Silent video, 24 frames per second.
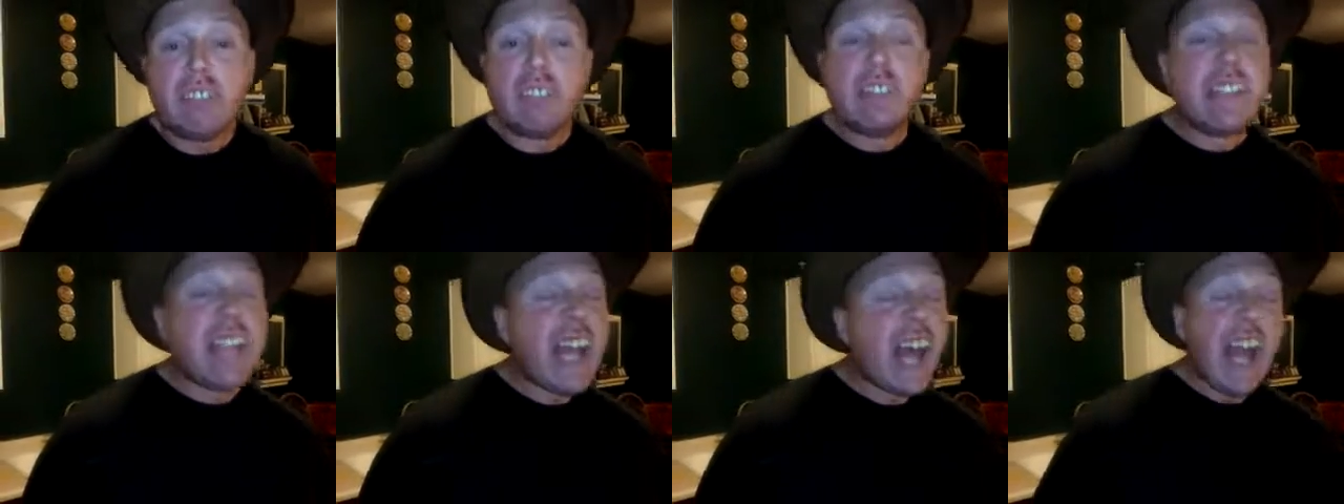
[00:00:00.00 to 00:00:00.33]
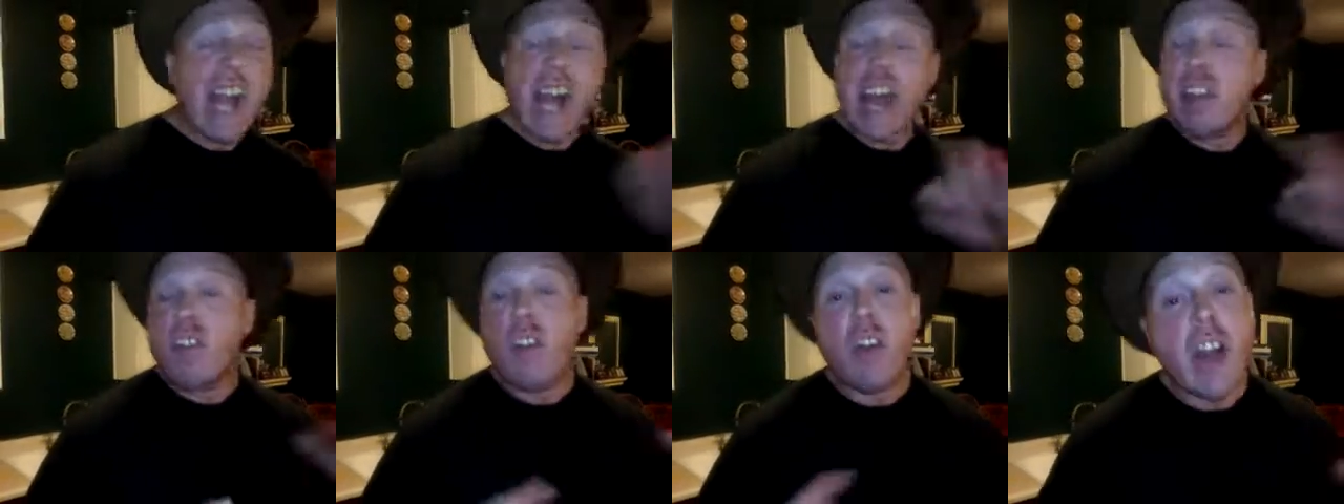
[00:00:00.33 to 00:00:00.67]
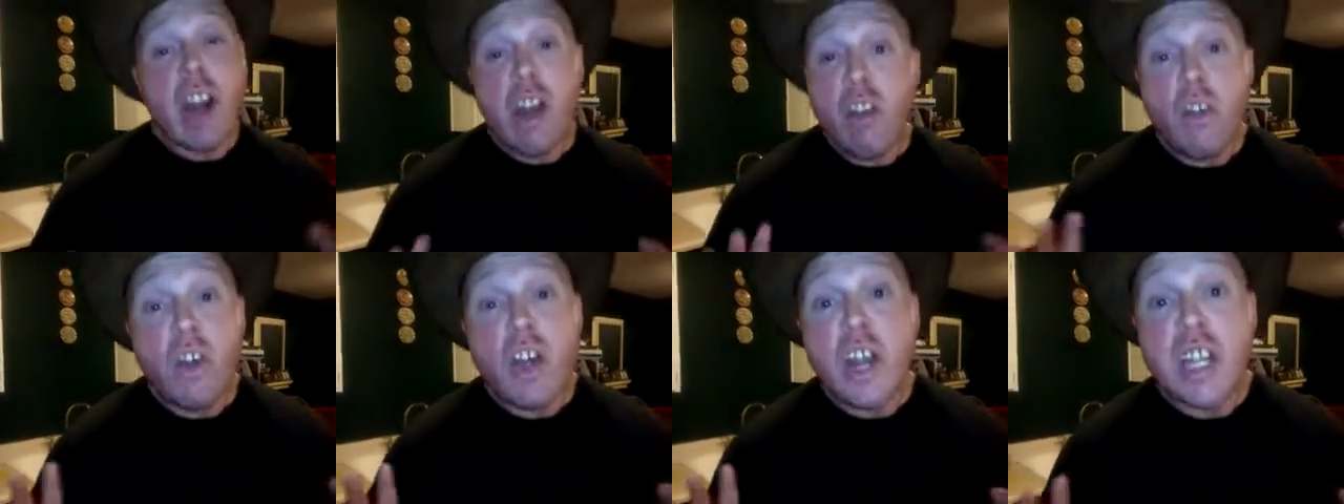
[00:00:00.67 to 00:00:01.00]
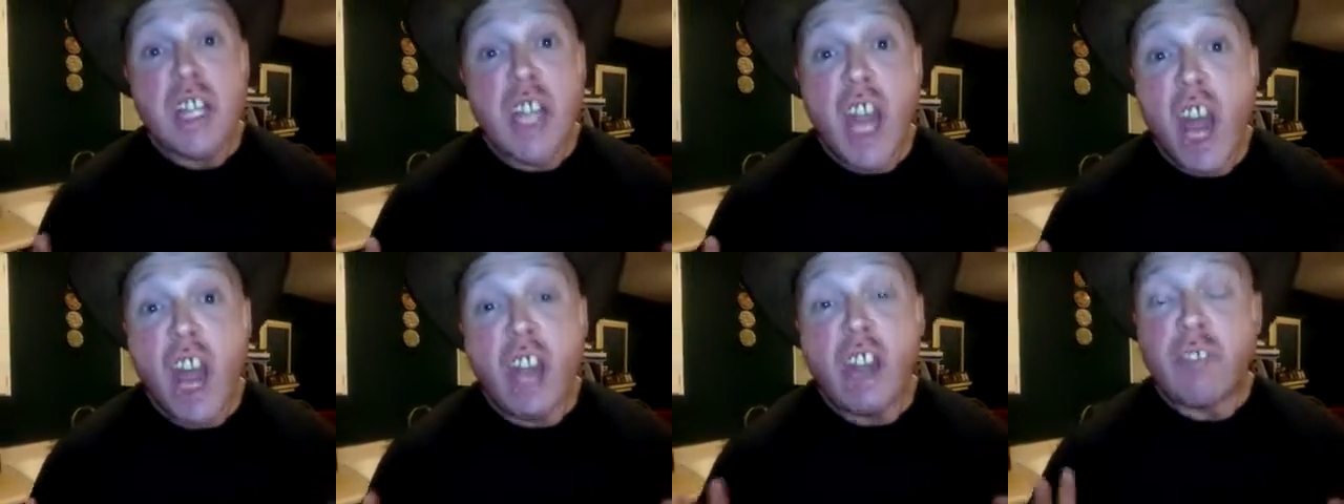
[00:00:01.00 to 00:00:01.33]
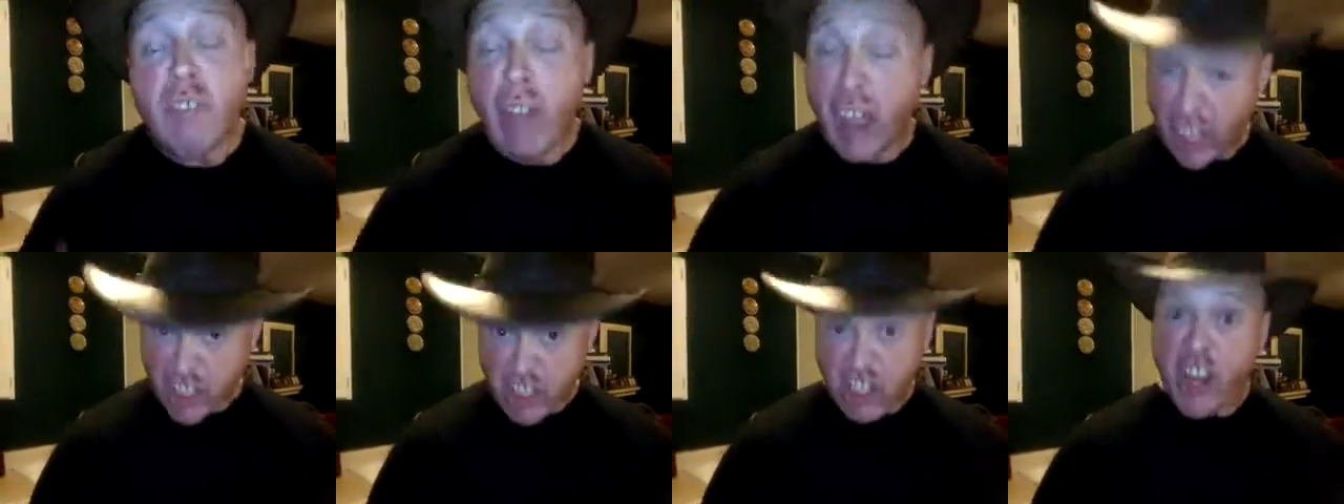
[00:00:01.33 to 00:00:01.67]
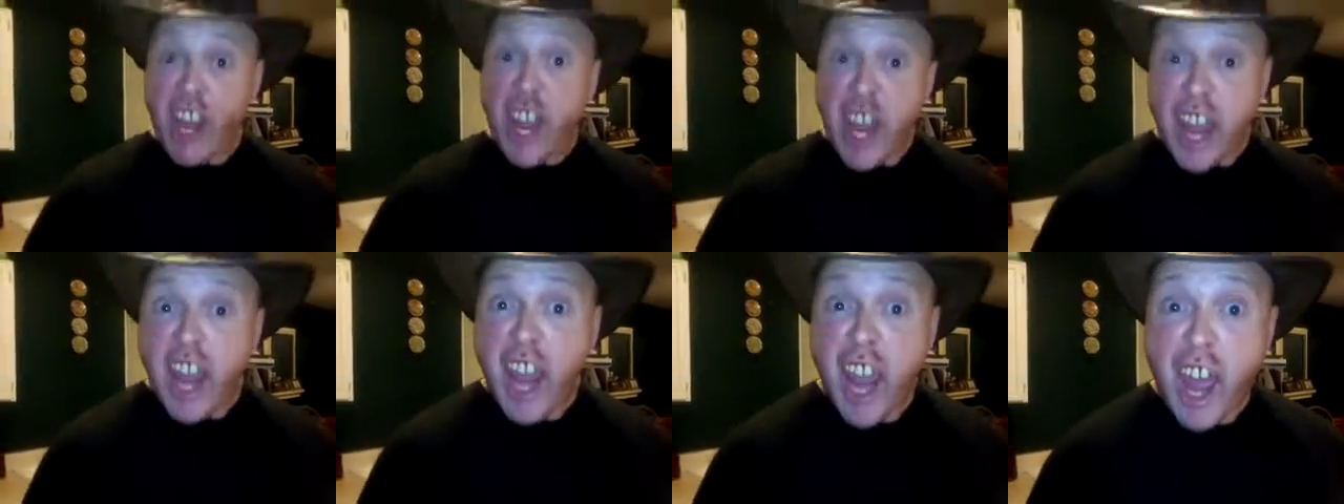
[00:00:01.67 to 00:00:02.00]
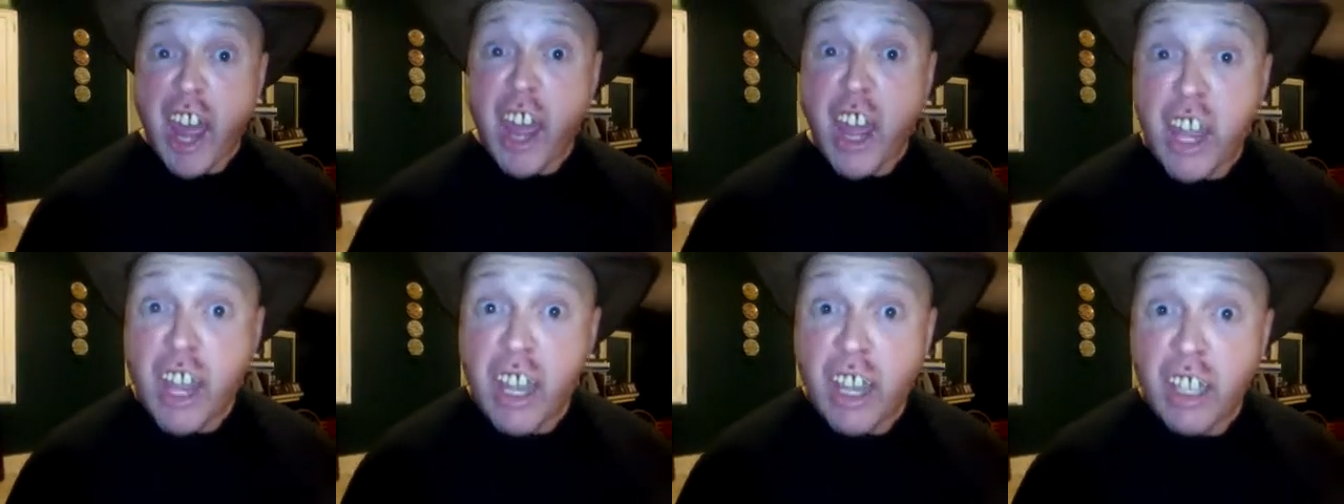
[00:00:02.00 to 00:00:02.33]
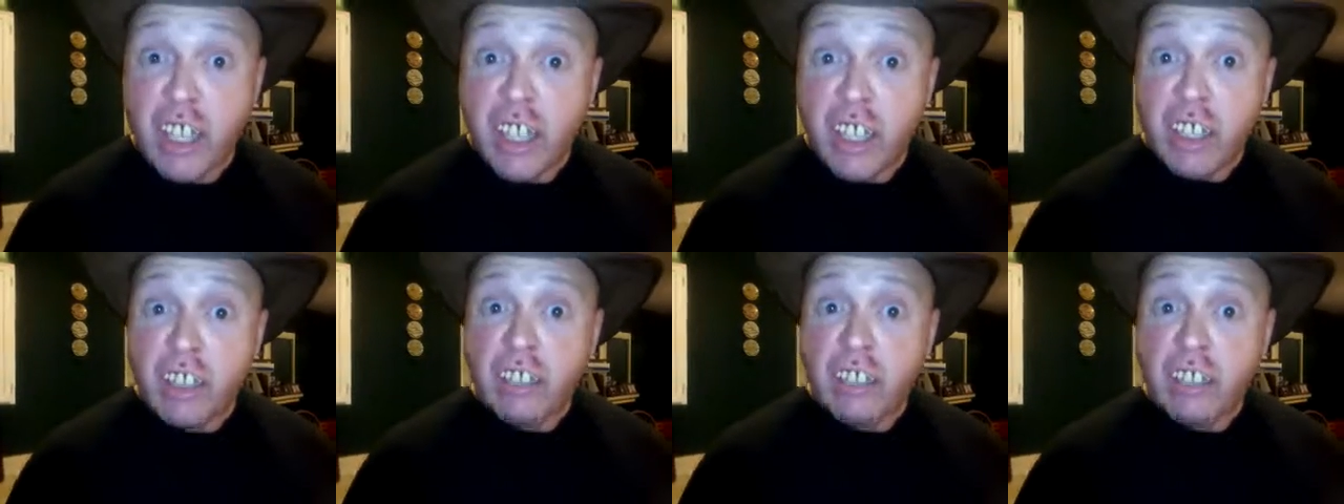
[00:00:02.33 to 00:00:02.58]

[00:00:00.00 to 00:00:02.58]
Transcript: but that ain't what I want to talk about. You hear?